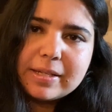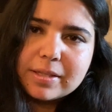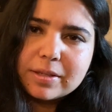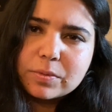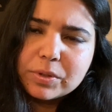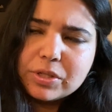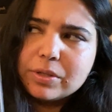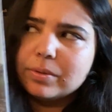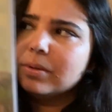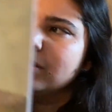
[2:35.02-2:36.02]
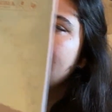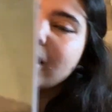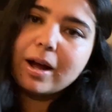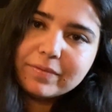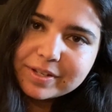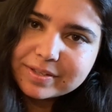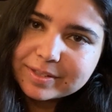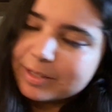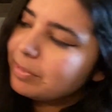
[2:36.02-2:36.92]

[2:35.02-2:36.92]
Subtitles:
in this one too, obviously,